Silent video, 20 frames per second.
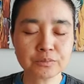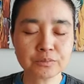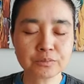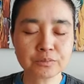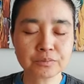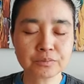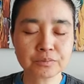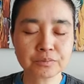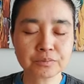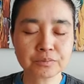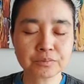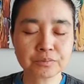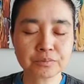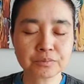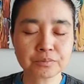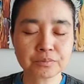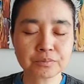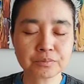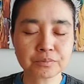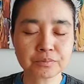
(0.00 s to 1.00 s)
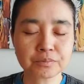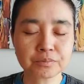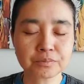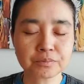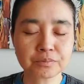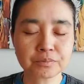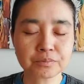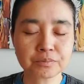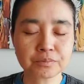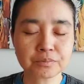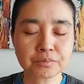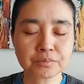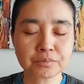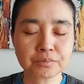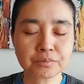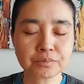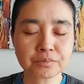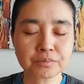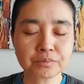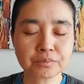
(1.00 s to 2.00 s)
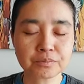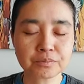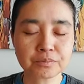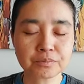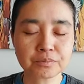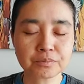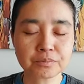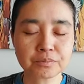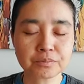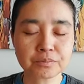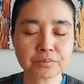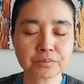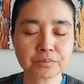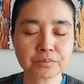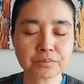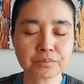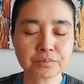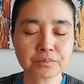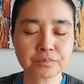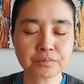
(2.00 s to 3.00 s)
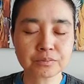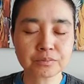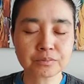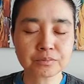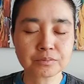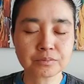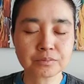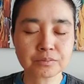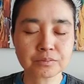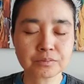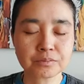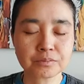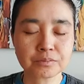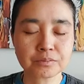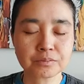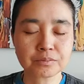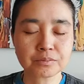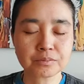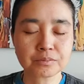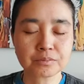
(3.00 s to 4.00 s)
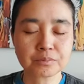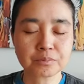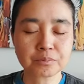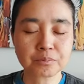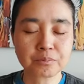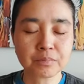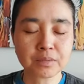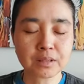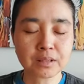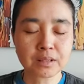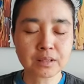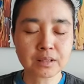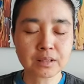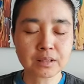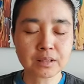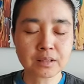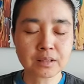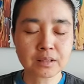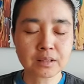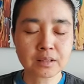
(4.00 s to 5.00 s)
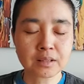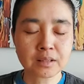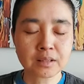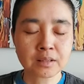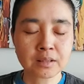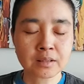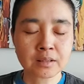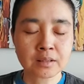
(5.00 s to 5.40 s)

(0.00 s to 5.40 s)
Nobody speaks.